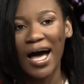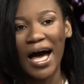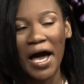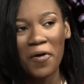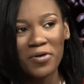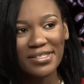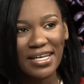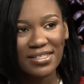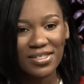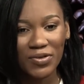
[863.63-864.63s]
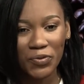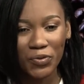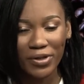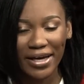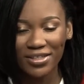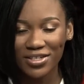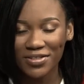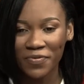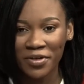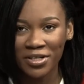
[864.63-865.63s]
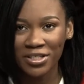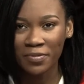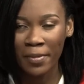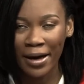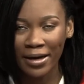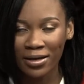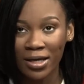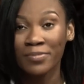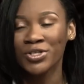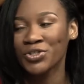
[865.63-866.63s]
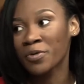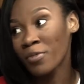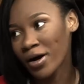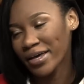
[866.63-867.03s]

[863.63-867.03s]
I was at school. I just finished my chemistry mock